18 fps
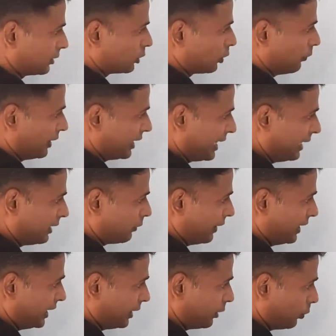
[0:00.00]
So we get
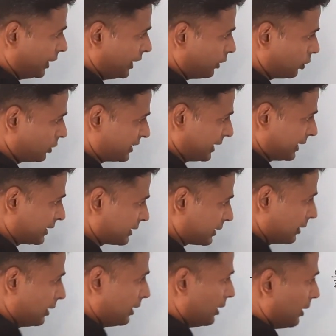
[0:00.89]
22 into 6.
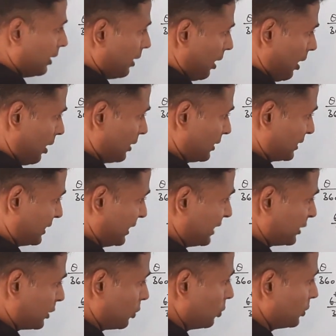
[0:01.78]

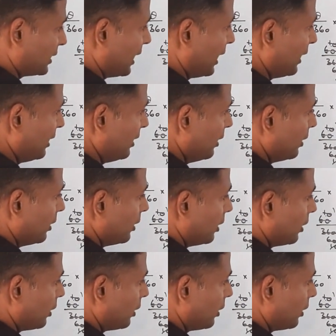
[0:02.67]
6 twos are